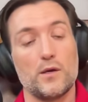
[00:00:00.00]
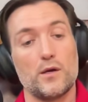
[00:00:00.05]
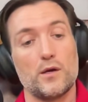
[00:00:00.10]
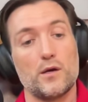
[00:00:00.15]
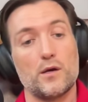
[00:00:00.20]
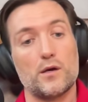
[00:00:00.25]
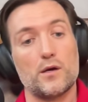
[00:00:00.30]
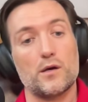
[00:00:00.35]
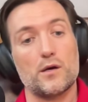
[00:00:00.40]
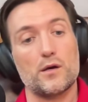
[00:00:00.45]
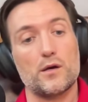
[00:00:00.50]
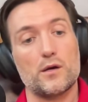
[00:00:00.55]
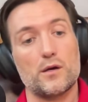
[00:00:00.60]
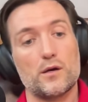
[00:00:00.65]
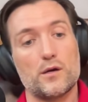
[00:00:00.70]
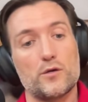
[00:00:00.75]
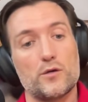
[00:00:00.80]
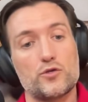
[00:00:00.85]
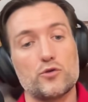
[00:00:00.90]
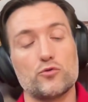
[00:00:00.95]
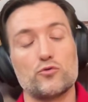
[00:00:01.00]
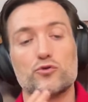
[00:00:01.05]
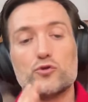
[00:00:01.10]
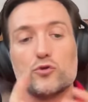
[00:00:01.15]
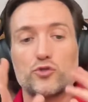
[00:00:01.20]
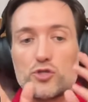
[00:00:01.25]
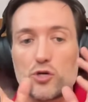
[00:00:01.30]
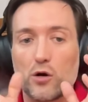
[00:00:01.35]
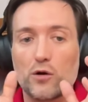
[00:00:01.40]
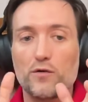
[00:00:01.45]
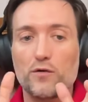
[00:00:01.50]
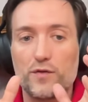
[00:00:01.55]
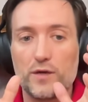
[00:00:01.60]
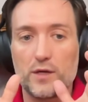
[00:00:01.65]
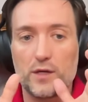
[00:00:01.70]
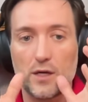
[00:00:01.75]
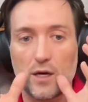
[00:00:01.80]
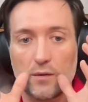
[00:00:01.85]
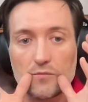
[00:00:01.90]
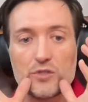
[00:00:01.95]
Uh, so, so
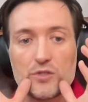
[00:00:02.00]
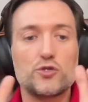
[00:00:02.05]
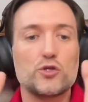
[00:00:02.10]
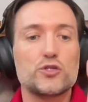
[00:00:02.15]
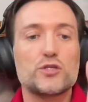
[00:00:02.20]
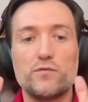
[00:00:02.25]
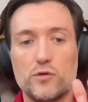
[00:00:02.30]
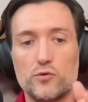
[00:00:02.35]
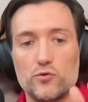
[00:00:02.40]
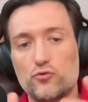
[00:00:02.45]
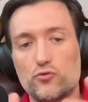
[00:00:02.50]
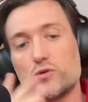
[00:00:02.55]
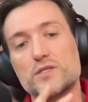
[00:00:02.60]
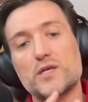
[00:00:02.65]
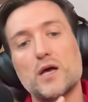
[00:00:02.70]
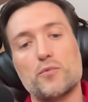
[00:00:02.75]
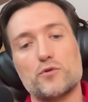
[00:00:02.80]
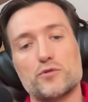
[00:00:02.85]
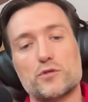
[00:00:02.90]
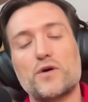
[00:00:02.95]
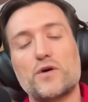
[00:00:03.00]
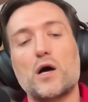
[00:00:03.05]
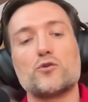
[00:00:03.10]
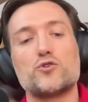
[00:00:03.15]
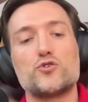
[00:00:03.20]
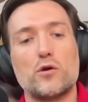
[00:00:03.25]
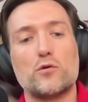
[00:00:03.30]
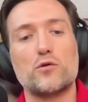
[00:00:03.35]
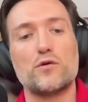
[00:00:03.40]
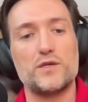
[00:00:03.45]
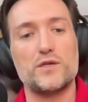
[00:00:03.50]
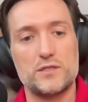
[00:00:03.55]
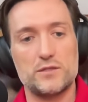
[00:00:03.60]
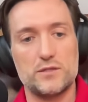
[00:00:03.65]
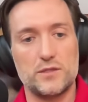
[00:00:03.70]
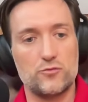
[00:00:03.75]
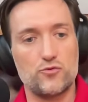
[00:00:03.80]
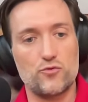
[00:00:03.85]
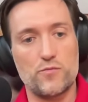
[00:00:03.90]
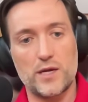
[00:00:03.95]
geography, I'm just giving you two examples of how geography is
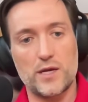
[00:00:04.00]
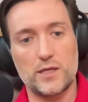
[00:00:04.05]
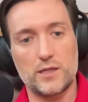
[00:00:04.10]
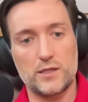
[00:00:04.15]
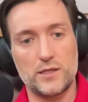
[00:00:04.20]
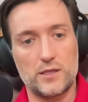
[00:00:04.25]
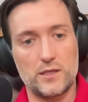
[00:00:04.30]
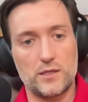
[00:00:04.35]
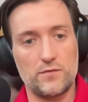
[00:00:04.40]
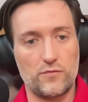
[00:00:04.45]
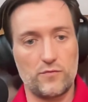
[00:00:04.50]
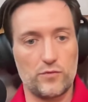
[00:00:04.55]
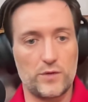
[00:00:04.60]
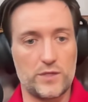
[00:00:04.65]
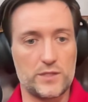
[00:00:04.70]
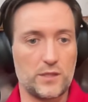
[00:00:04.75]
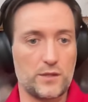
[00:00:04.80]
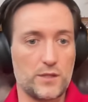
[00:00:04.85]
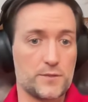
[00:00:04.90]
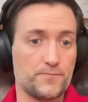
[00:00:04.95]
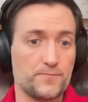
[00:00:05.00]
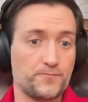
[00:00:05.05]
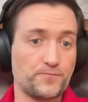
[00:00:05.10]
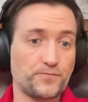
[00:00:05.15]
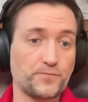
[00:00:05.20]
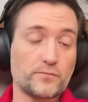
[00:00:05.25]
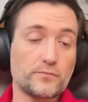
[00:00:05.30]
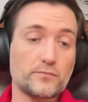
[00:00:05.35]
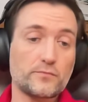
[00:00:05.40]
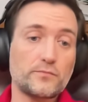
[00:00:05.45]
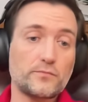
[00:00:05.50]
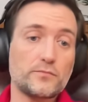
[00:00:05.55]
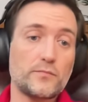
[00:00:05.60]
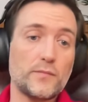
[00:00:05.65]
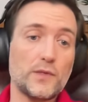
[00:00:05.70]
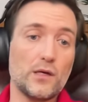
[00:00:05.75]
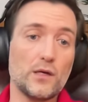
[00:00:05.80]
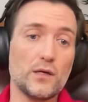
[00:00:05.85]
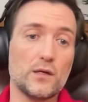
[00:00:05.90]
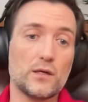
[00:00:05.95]
dramatically influencing this.
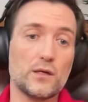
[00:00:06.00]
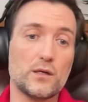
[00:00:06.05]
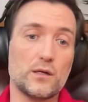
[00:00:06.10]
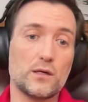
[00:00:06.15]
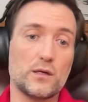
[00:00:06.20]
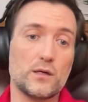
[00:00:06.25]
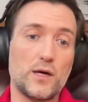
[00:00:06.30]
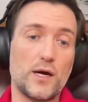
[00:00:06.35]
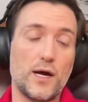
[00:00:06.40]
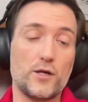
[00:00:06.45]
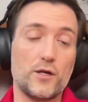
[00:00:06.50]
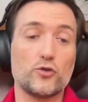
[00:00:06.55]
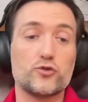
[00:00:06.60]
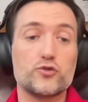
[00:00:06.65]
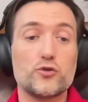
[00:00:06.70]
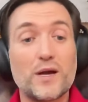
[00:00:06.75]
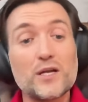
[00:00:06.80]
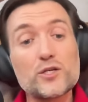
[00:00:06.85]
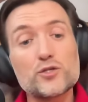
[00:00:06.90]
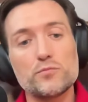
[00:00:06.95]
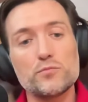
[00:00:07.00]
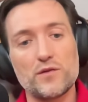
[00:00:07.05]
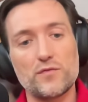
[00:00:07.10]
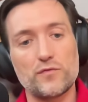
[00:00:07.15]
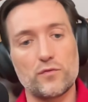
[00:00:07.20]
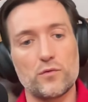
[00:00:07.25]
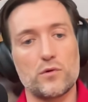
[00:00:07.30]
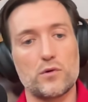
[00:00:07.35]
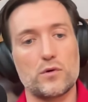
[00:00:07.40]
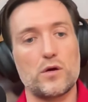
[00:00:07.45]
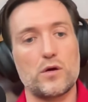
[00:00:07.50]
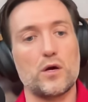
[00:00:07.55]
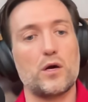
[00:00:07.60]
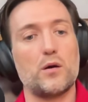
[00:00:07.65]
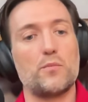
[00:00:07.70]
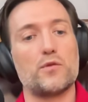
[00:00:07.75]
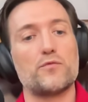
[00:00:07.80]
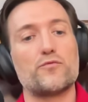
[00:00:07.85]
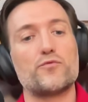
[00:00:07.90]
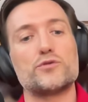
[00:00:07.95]
Uh, uh, I also mentioned before a
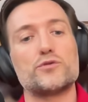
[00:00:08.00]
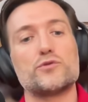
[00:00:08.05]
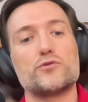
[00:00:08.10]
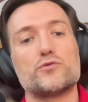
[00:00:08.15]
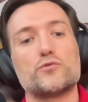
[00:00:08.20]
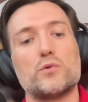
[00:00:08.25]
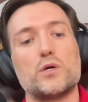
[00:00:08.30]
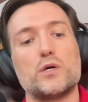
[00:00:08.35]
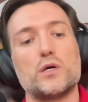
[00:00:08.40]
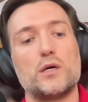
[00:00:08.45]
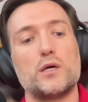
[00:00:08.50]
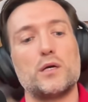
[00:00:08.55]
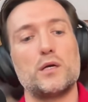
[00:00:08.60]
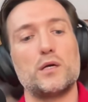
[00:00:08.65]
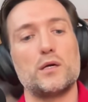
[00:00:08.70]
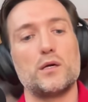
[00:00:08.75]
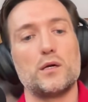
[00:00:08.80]
couple of reasons why